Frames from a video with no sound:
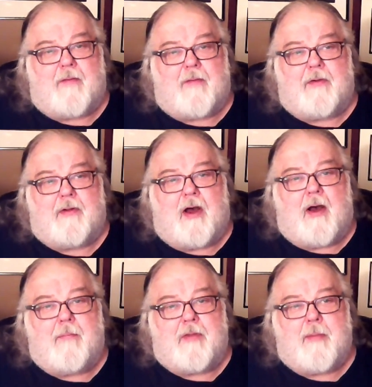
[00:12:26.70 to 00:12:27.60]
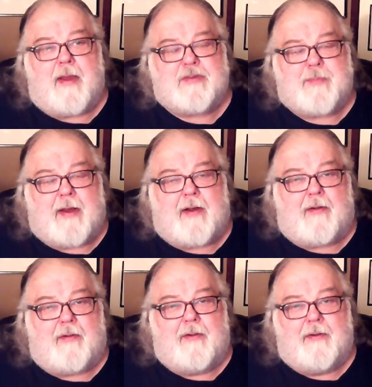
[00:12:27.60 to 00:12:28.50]
novel, um, you may
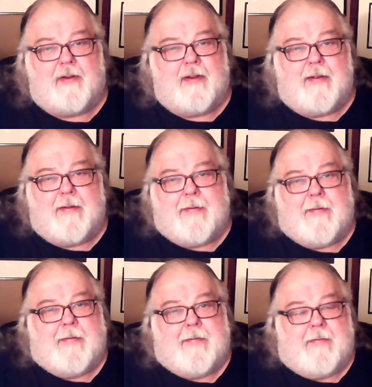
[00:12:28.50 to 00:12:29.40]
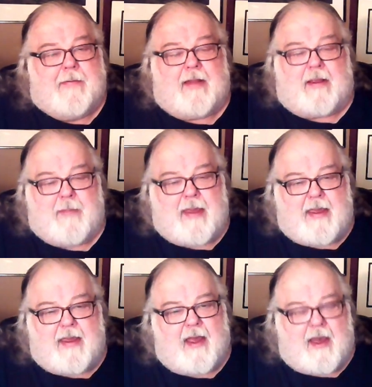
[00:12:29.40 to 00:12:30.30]
spell like
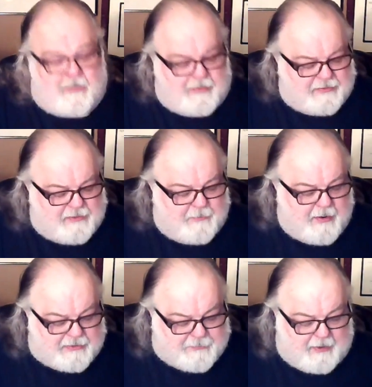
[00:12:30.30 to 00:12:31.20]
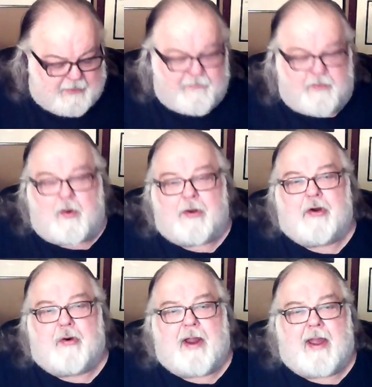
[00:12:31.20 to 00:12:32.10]
me, I don't use the American spelling for the word
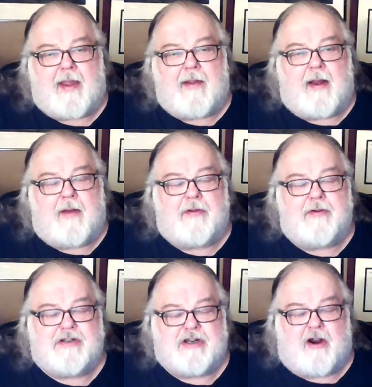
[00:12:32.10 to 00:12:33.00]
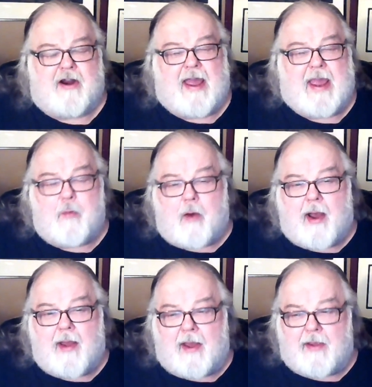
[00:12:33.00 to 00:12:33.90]
gray. I don't use G R A
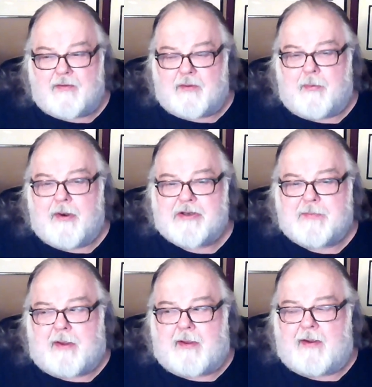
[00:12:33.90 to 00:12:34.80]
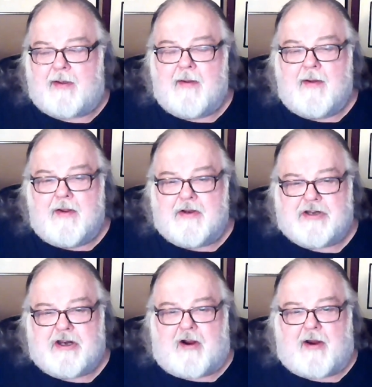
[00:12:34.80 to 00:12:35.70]
Y. I use the British spelling
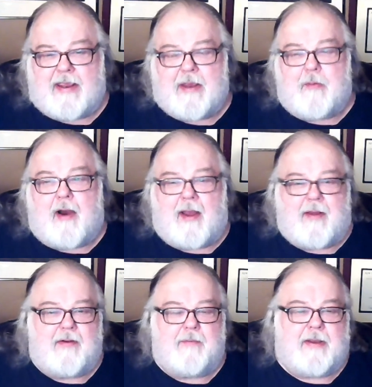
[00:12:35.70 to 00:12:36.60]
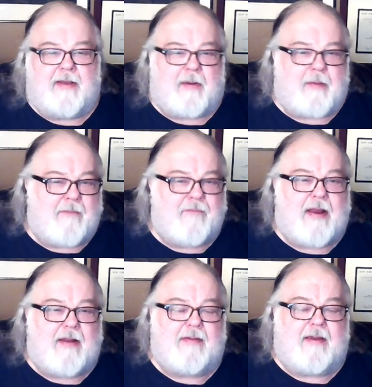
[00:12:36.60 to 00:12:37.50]
G R E Y because I write
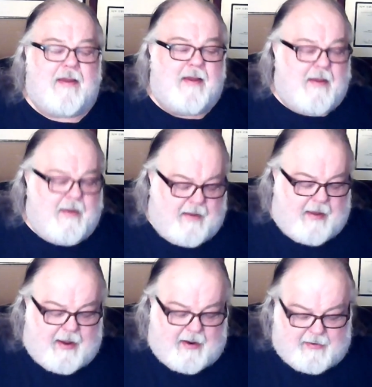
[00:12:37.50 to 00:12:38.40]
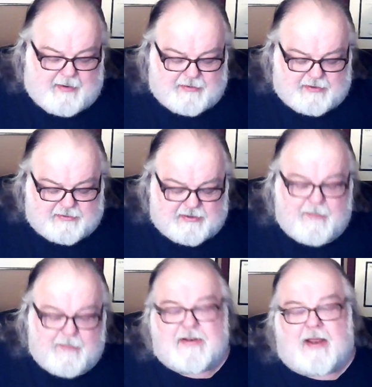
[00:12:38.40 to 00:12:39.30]
fantasy and it just
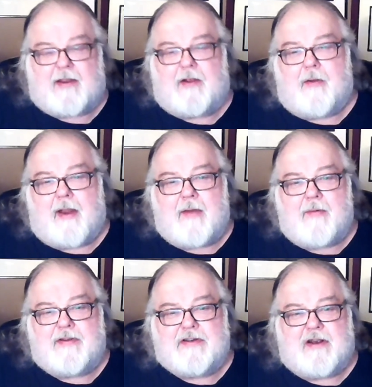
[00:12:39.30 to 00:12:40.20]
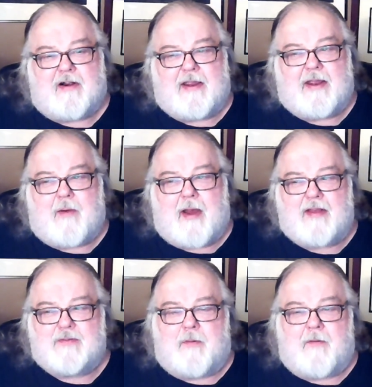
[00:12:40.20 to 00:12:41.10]
seems like Gray with G R E Y
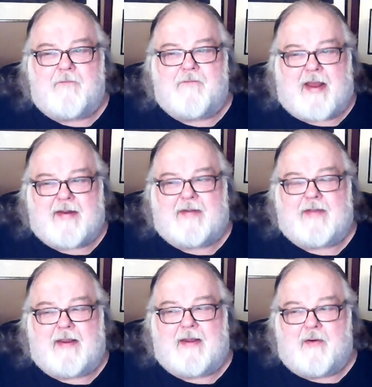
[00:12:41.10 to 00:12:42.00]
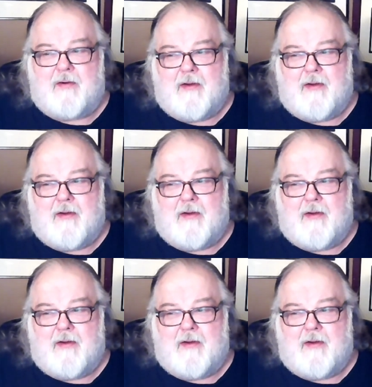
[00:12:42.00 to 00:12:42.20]
is more fantasy